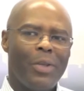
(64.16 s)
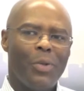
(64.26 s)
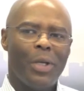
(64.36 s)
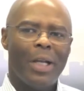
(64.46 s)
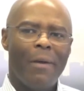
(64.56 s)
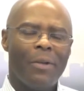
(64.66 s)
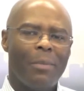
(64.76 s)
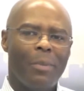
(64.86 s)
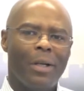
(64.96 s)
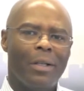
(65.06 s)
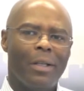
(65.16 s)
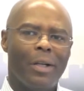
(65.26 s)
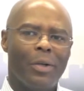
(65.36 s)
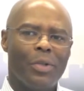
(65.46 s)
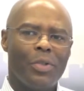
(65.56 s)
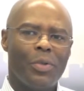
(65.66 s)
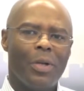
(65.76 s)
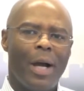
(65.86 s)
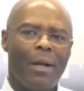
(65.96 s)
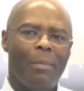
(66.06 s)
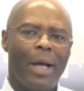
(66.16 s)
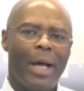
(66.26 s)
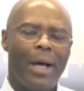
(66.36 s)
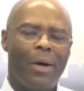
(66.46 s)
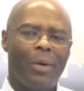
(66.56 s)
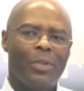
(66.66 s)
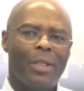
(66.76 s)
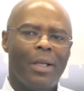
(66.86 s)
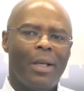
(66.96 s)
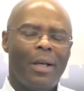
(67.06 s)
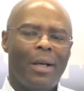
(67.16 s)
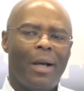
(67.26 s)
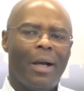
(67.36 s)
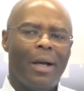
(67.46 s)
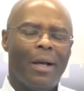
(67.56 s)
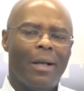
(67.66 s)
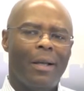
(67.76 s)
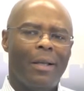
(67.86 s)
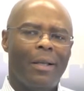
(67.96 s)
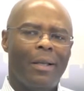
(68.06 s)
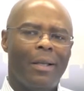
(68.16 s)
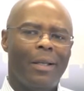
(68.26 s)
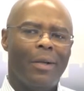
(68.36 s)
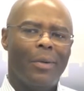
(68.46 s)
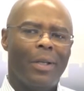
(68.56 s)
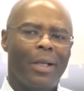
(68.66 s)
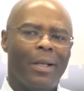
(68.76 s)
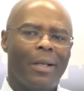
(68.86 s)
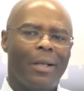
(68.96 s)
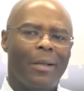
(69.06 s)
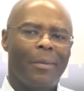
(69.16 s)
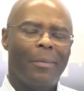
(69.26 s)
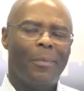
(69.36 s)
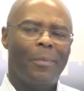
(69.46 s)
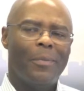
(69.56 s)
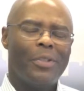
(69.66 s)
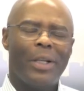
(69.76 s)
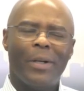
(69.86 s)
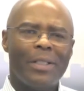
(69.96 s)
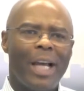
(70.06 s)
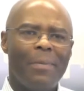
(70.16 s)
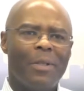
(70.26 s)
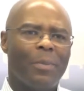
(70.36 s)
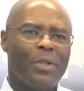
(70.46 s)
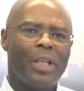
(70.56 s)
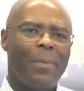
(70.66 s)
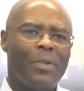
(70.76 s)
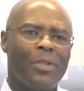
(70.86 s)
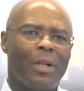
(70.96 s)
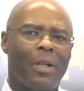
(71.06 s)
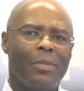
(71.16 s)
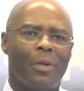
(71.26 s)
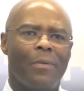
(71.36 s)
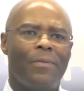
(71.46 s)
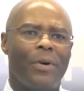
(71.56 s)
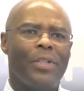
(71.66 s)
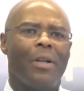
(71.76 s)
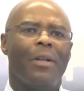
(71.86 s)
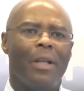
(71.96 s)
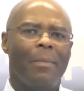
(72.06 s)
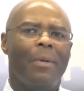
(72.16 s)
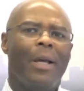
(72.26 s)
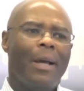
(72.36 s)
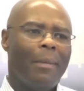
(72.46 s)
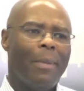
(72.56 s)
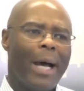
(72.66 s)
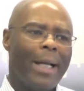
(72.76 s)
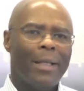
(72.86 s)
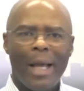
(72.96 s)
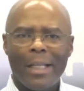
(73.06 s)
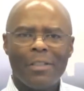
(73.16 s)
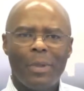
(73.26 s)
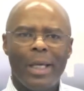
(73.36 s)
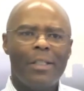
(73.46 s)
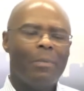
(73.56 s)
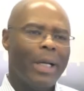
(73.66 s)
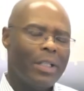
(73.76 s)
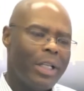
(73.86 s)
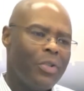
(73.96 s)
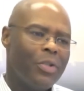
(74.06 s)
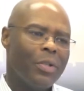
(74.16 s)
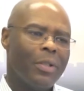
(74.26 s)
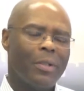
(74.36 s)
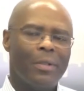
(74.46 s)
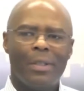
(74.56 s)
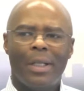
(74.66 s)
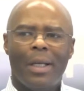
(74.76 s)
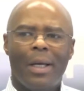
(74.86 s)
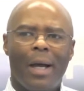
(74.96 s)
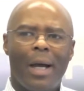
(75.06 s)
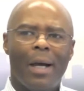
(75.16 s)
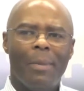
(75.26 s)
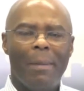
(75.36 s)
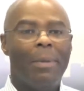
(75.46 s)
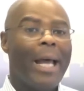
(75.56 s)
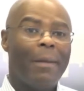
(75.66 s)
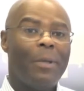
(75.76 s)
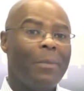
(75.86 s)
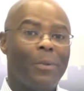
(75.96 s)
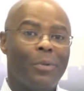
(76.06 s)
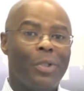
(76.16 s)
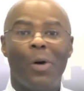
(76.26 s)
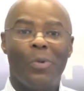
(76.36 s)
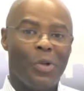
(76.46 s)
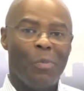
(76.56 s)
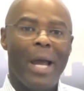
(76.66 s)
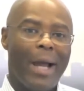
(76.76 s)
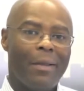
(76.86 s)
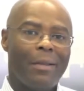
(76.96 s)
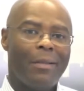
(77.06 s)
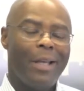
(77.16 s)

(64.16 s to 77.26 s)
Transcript: you get African-American learners who talk about, you know, the stereotypes and perceptions that are sort of foisted on them by classmates, by teachers, that black people don't do math.